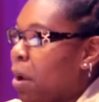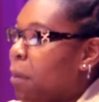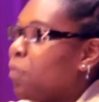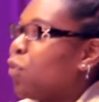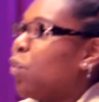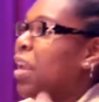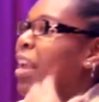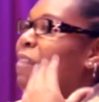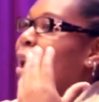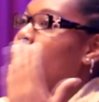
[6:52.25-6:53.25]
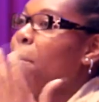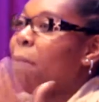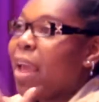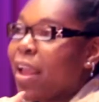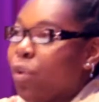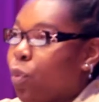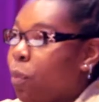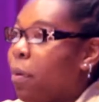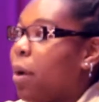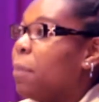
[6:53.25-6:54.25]
pumps. We give out manual
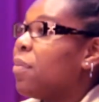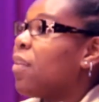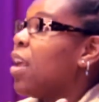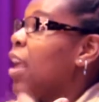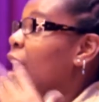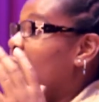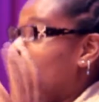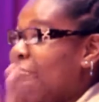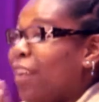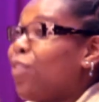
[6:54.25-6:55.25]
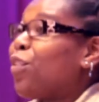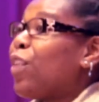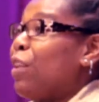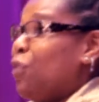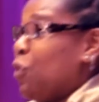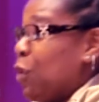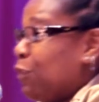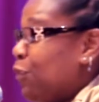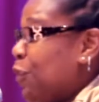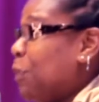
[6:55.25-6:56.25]
pumps. Yes, if you
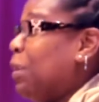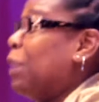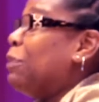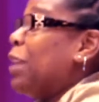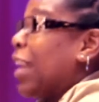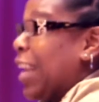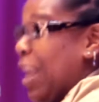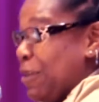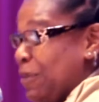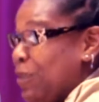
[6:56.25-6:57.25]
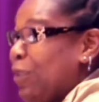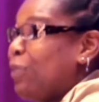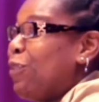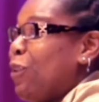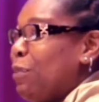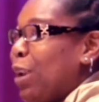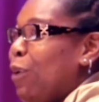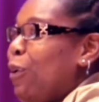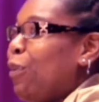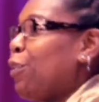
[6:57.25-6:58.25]
want formula, we can help you with formula
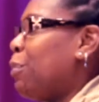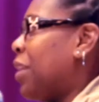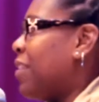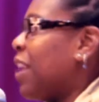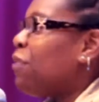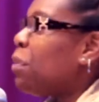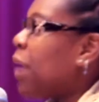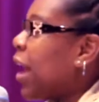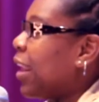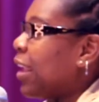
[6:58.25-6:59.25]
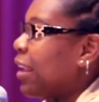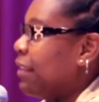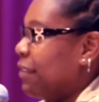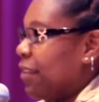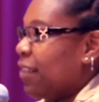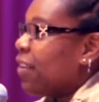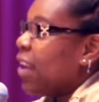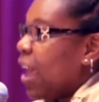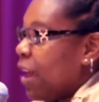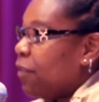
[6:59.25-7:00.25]
also, because everybody doesn't
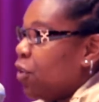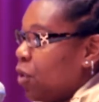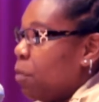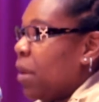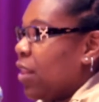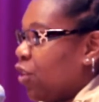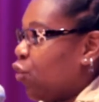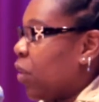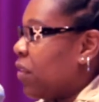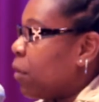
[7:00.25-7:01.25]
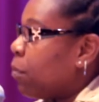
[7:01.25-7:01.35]
have, make the choice to